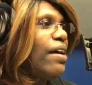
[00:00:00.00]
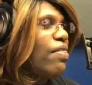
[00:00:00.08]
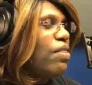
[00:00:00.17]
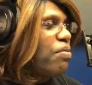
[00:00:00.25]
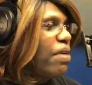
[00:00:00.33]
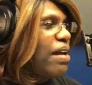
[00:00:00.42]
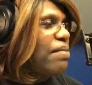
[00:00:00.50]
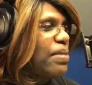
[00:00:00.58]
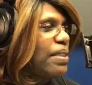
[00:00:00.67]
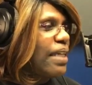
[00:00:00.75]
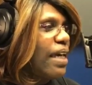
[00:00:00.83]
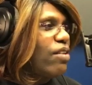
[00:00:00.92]
the reigning
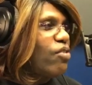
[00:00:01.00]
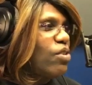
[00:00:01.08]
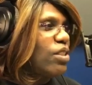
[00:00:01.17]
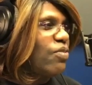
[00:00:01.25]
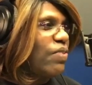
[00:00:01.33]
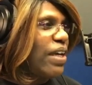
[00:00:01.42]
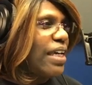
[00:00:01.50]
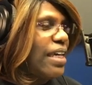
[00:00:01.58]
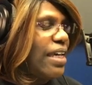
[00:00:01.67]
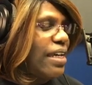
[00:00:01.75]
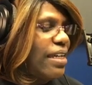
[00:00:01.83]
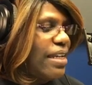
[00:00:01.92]
Miss Gay US of A,
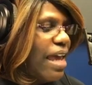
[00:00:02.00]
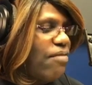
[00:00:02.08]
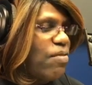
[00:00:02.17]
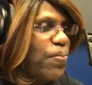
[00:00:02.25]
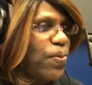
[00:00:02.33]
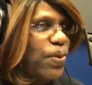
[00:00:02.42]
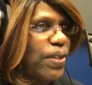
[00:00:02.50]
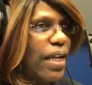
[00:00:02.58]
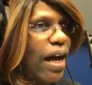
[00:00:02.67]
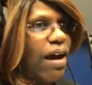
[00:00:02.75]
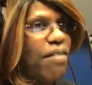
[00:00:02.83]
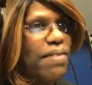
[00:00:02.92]
Kennedy Davenport.
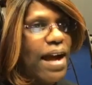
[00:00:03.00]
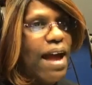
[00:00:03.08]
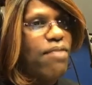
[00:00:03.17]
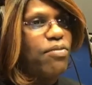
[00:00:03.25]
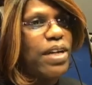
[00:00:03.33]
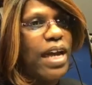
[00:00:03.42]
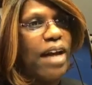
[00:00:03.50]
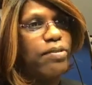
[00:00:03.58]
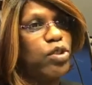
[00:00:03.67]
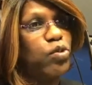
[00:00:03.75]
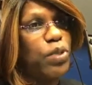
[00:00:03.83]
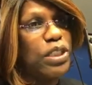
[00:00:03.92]
All right, we
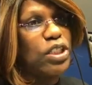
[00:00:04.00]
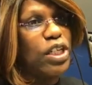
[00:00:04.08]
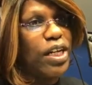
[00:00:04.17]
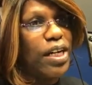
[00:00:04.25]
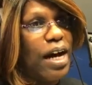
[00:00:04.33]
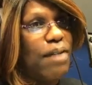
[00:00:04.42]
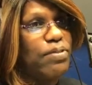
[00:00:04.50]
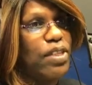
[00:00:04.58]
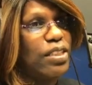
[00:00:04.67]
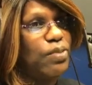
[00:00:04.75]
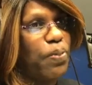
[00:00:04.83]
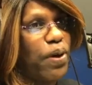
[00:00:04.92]
have switched it up
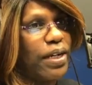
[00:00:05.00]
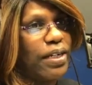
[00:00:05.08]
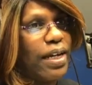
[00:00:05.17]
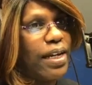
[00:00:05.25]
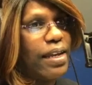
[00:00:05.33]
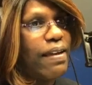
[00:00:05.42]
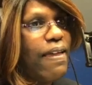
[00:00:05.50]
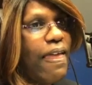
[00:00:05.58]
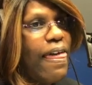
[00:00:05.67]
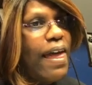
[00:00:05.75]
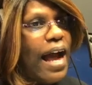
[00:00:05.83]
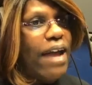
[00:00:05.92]
this break, honey.
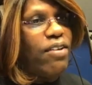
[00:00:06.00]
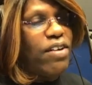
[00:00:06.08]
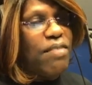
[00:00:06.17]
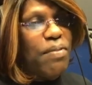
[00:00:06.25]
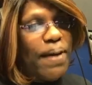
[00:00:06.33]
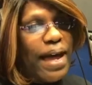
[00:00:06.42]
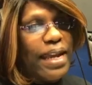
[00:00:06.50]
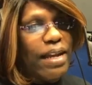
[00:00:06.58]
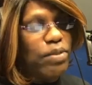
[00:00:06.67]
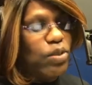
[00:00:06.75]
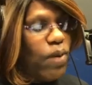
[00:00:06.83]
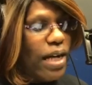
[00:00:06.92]
I know everybody
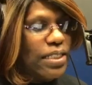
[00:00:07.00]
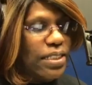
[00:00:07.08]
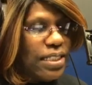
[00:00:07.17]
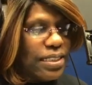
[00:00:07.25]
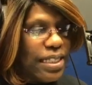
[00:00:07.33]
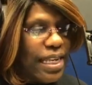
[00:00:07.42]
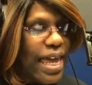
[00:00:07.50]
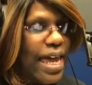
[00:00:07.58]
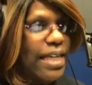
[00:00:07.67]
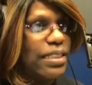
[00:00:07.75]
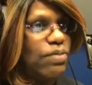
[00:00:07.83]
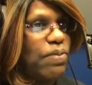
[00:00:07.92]
that was watching us the
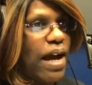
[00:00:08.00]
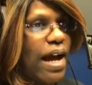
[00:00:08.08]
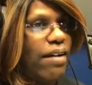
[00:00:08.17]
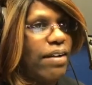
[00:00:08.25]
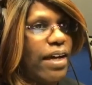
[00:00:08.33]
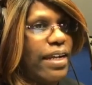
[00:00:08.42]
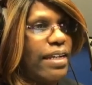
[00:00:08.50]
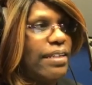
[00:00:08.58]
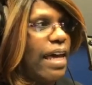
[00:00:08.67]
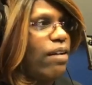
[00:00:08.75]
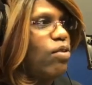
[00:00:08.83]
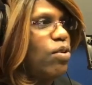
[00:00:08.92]
last round, honey, they're
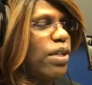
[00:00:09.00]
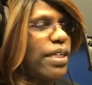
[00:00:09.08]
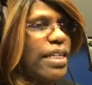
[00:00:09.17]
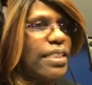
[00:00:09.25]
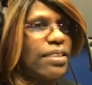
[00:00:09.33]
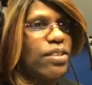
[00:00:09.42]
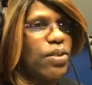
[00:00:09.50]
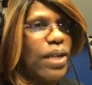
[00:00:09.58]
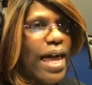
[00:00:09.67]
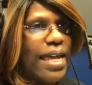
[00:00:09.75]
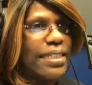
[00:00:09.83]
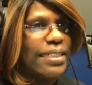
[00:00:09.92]
like, who are these new
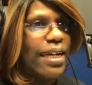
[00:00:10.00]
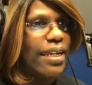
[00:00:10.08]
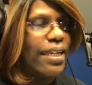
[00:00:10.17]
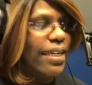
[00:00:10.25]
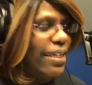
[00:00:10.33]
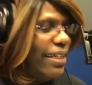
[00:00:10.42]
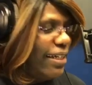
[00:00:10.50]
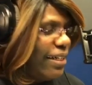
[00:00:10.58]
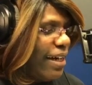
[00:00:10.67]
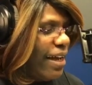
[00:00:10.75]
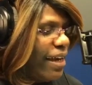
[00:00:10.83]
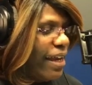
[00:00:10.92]
ladies that are in here,
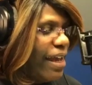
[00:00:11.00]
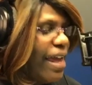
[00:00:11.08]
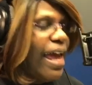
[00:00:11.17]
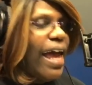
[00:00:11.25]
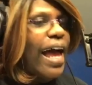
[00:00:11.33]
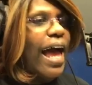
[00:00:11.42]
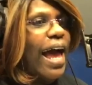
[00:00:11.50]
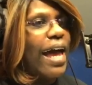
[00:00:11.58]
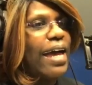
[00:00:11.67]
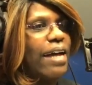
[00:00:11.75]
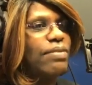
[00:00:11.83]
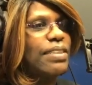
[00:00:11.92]
honey?
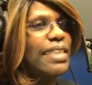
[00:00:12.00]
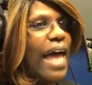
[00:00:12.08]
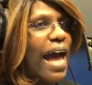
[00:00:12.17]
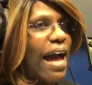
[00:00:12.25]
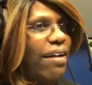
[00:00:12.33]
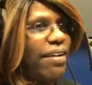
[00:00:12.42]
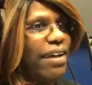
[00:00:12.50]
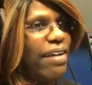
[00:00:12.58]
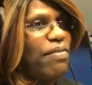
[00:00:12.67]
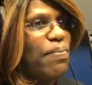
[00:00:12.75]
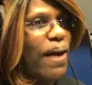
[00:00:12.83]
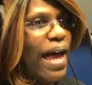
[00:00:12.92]
I have styled
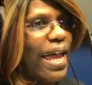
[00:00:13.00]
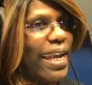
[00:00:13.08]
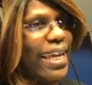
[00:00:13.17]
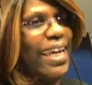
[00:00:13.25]
everybody.